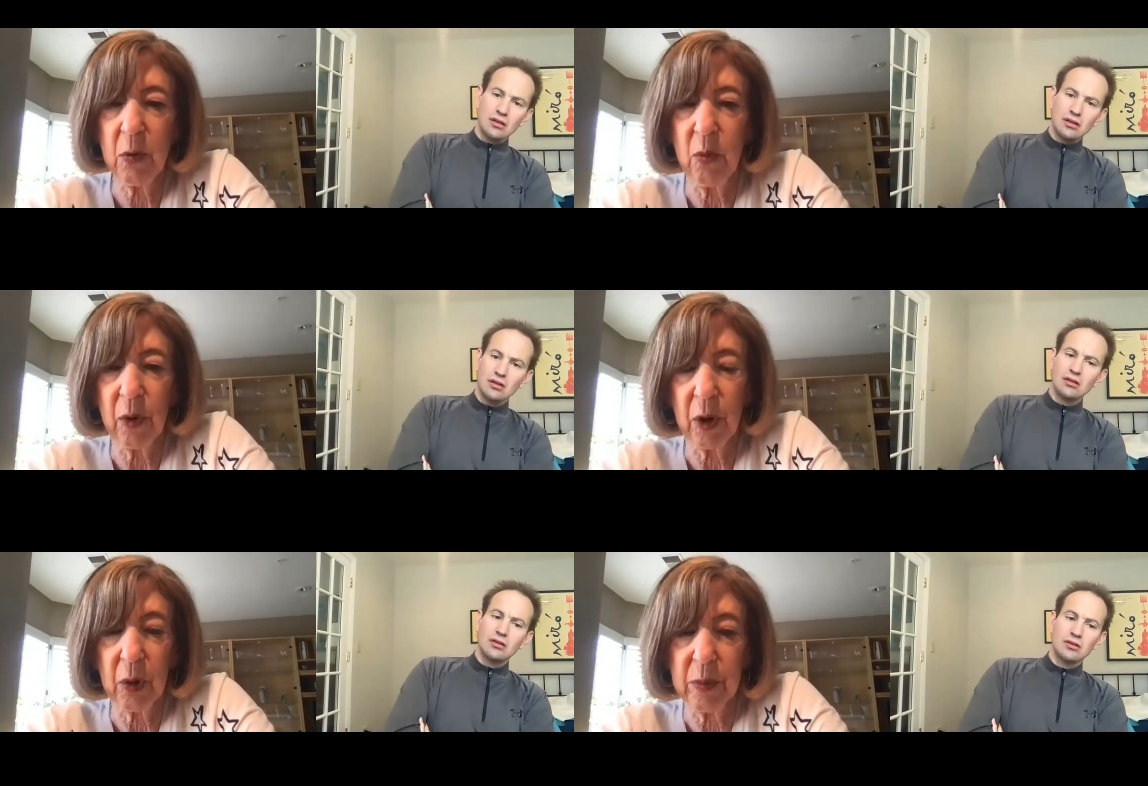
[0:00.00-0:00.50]

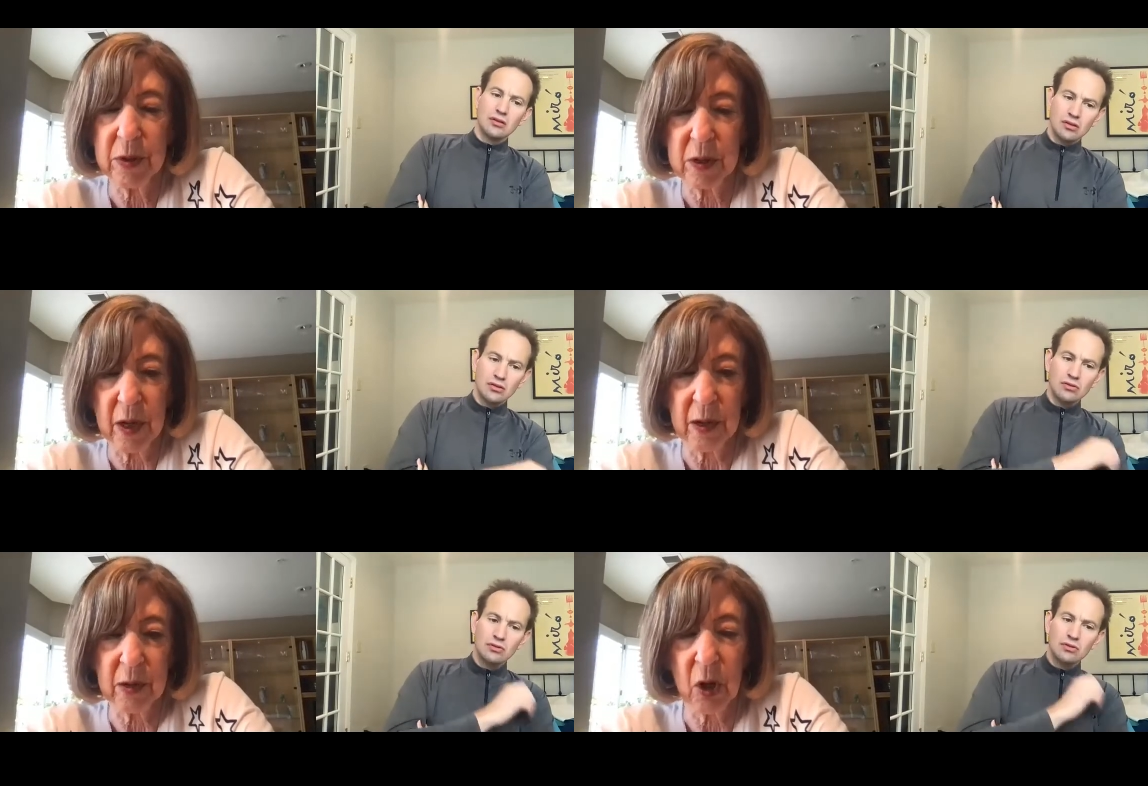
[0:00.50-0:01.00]
Speaker 1: work was
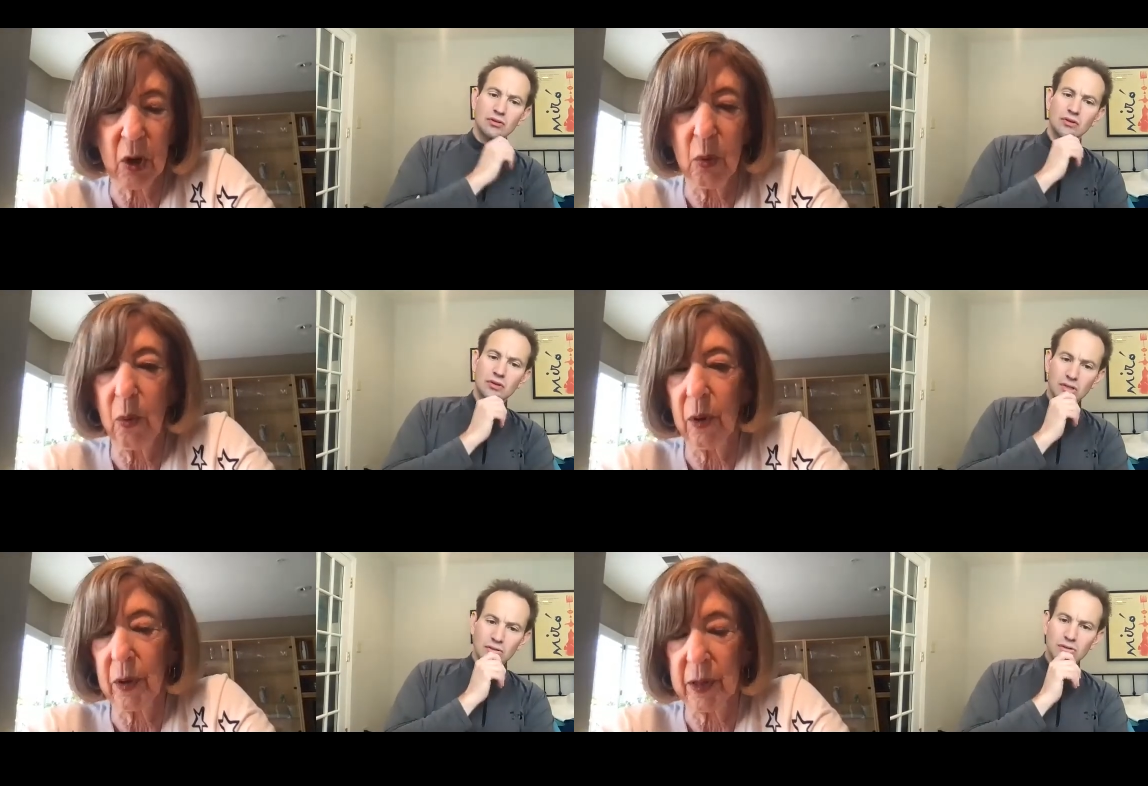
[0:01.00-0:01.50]
done
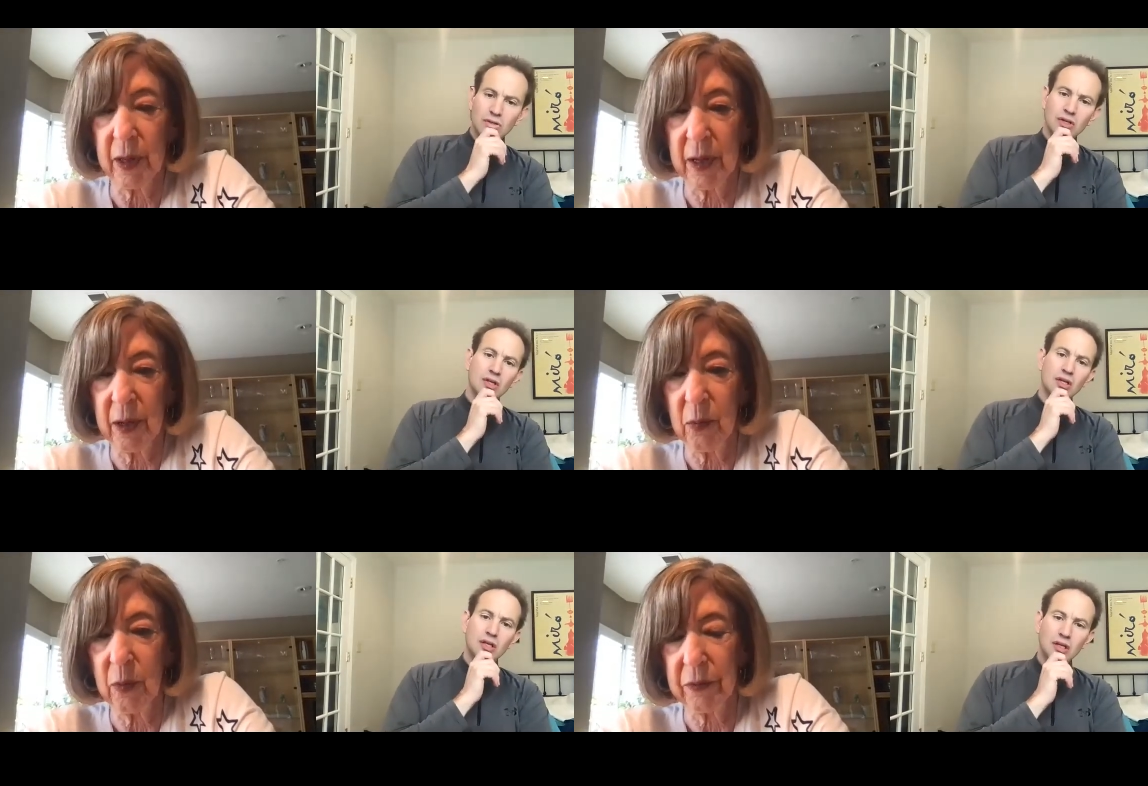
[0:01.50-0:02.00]

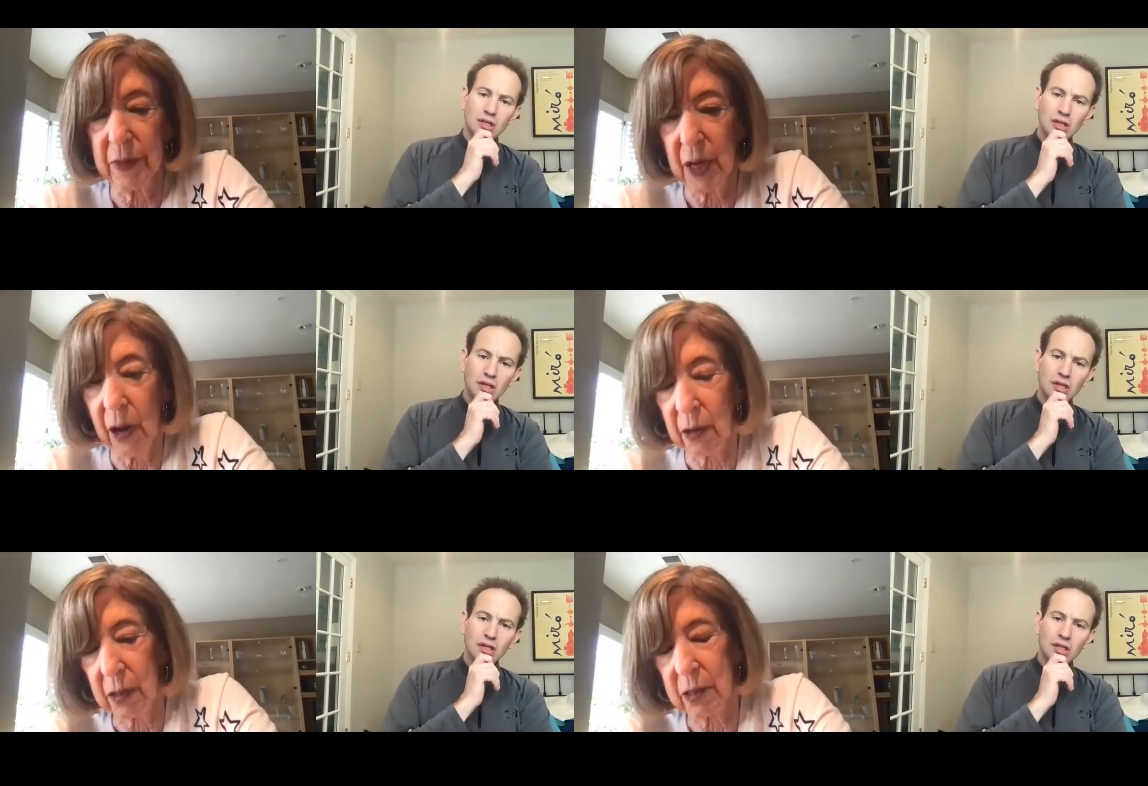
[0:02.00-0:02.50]
coordinating with the
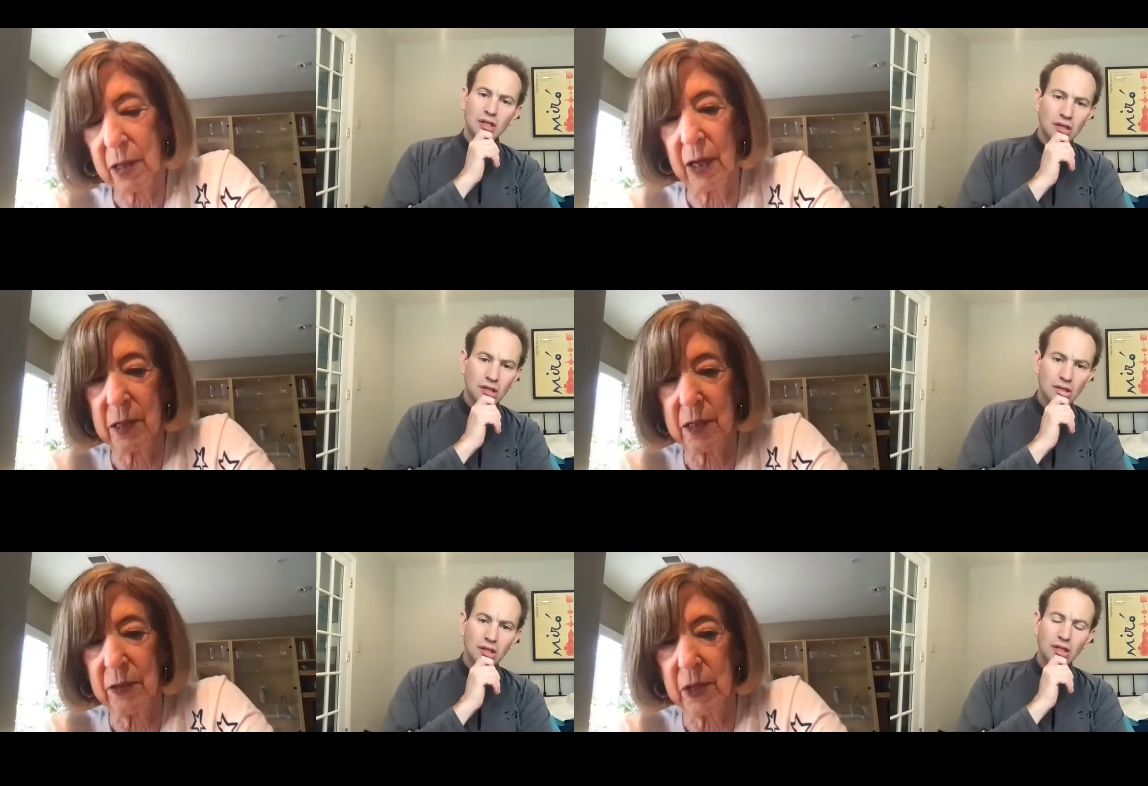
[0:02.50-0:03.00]

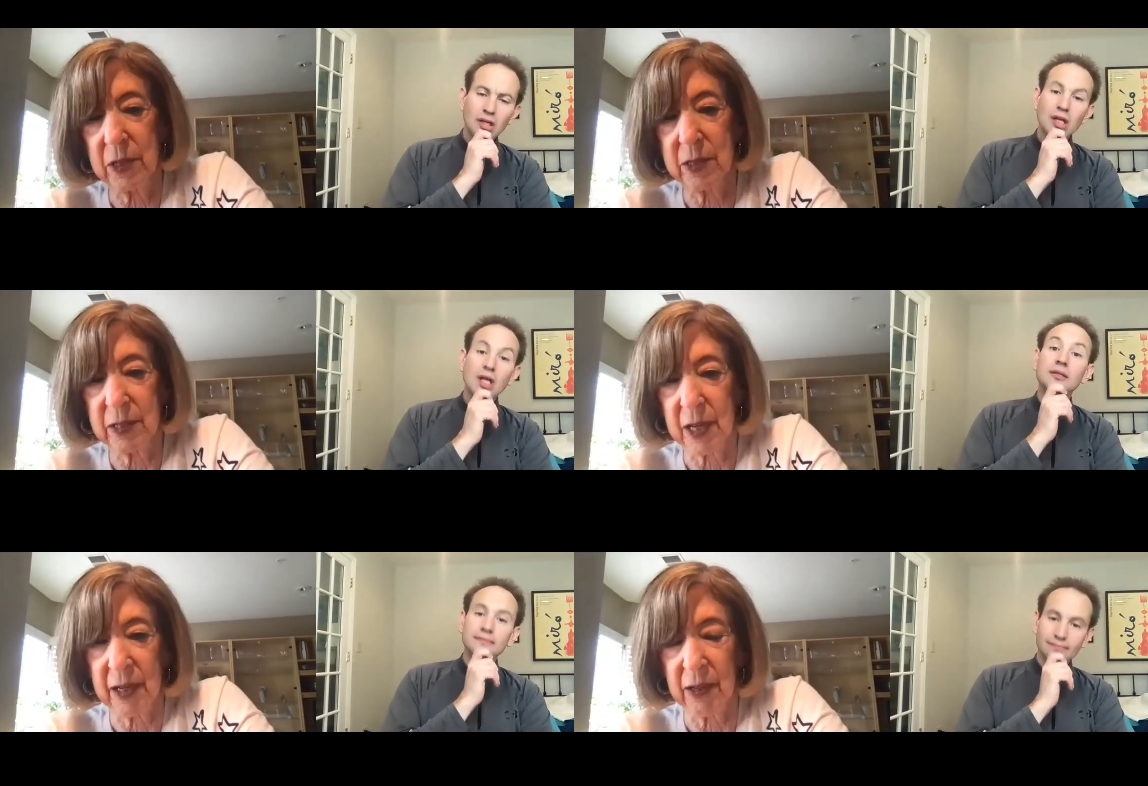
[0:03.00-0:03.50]
architects and the
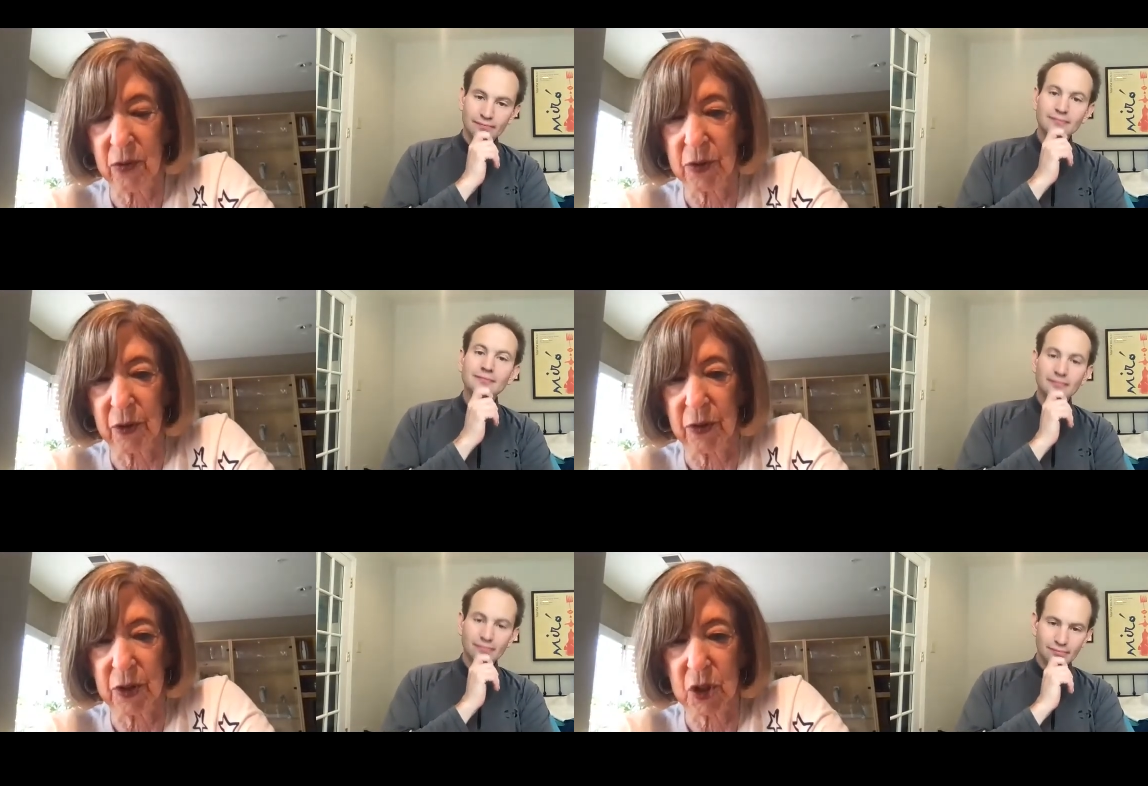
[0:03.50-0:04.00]
designers
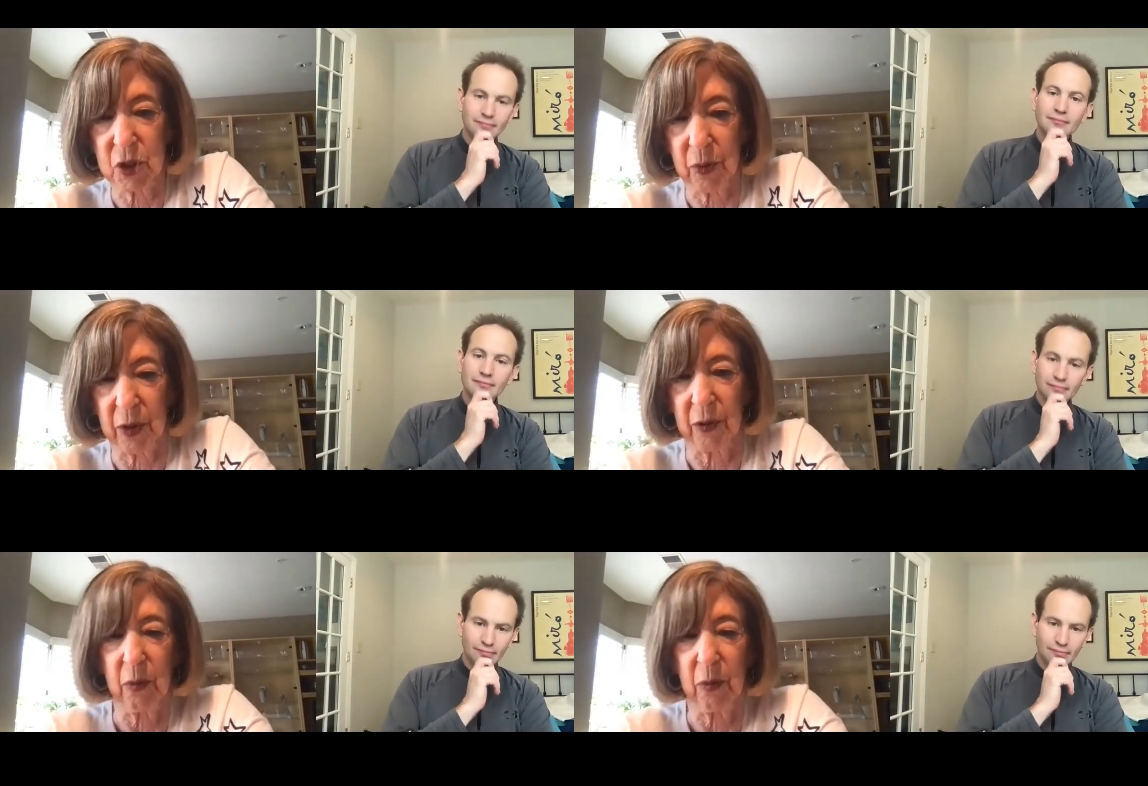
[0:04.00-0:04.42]
of the store,